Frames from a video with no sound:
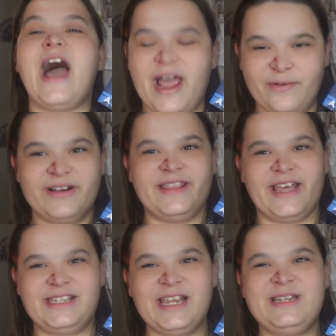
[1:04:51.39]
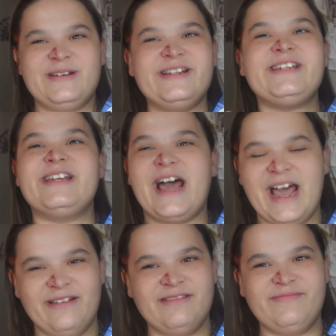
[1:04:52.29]
I were in that situation,
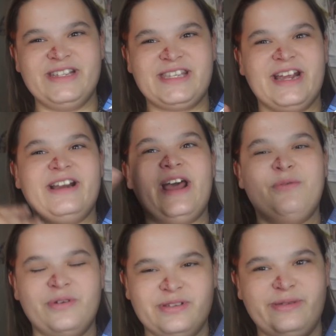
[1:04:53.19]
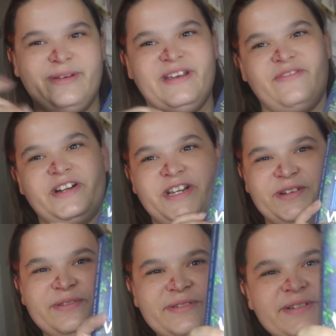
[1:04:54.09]
I would be scared. I won't speak for you.